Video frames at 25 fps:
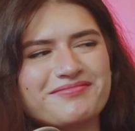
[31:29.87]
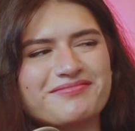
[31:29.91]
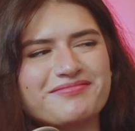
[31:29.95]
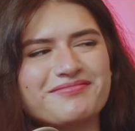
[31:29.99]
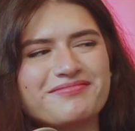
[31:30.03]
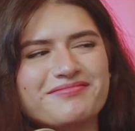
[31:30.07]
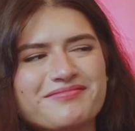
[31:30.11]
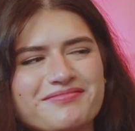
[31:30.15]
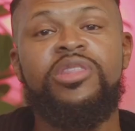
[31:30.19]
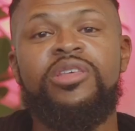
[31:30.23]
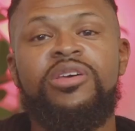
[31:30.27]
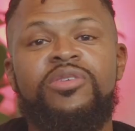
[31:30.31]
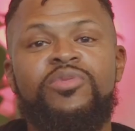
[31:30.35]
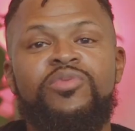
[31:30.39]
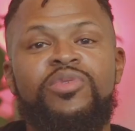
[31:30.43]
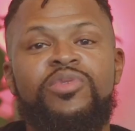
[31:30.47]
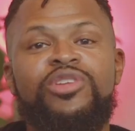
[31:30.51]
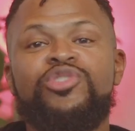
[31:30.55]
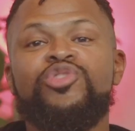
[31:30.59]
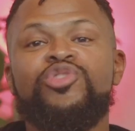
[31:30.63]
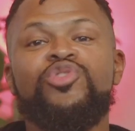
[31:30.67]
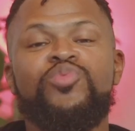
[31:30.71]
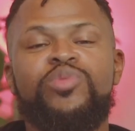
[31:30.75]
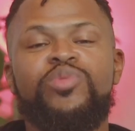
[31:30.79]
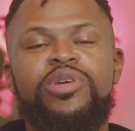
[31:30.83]
Do with it
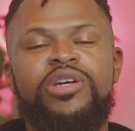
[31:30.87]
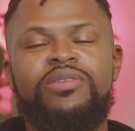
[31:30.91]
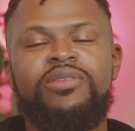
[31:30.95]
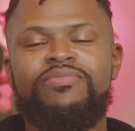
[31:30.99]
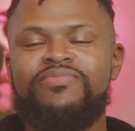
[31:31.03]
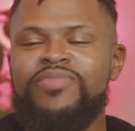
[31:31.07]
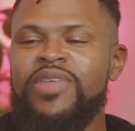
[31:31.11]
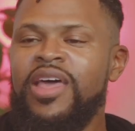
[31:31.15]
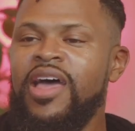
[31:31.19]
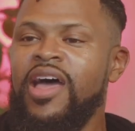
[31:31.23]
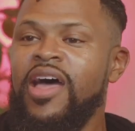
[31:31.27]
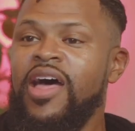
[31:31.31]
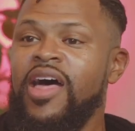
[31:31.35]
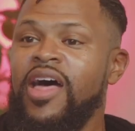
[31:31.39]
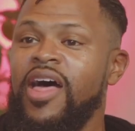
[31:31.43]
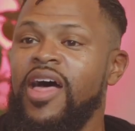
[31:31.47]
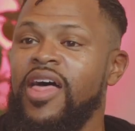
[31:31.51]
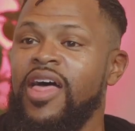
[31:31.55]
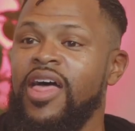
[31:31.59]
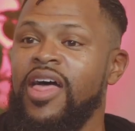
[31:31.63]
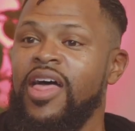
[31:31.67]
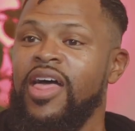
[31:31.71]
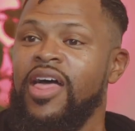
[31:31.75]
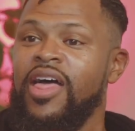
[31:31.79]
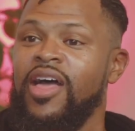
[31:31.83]
what you will.
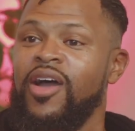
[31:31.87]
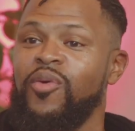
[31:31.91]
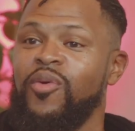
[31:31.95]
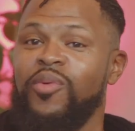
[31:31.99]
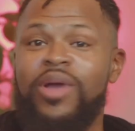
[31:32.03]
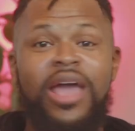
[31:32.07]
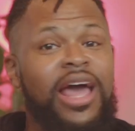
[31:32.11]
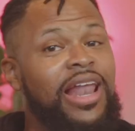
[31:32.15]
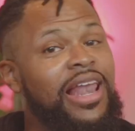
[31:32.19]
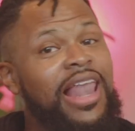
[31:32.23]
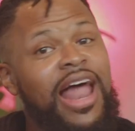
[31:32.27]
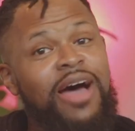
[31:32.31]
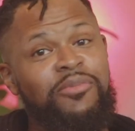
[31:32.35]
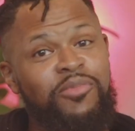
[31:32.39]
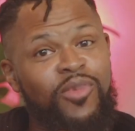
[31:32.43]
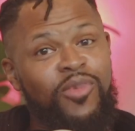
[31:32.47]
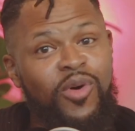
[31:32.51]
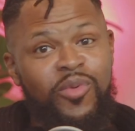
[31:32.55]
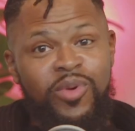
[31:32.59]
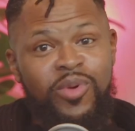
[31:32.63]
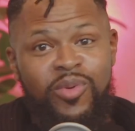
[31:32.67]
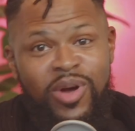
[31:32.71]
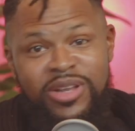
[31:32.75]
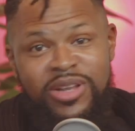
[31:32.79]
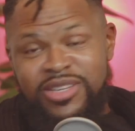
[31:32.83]
We had a lot
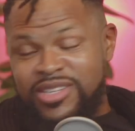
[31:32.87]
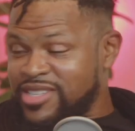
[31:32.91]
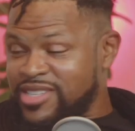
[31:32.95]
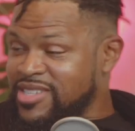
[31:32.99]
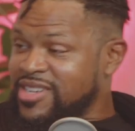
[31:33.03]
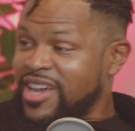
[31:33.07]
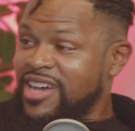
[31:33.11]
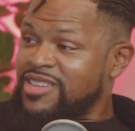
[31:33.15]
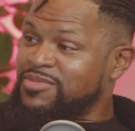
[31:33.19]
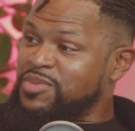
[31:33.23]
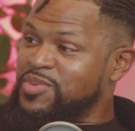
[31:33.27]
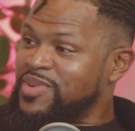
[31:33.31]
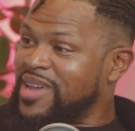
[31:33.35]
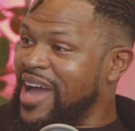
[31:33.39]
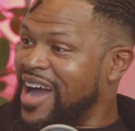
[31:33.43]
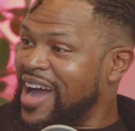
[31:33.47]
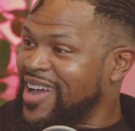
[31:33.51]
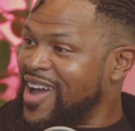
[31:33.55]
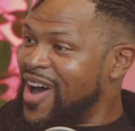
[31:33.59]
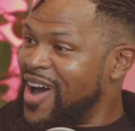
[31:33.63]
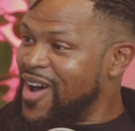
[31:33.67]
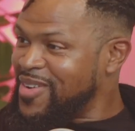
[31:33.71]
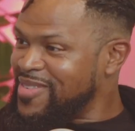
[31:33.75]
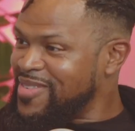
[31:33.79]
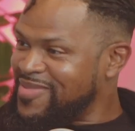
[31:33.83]
more we wanted to discuss, but we got
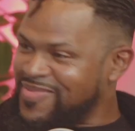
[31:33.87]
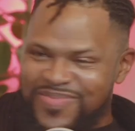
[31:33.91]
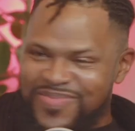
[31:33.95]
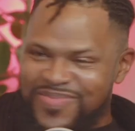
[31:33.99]
caught.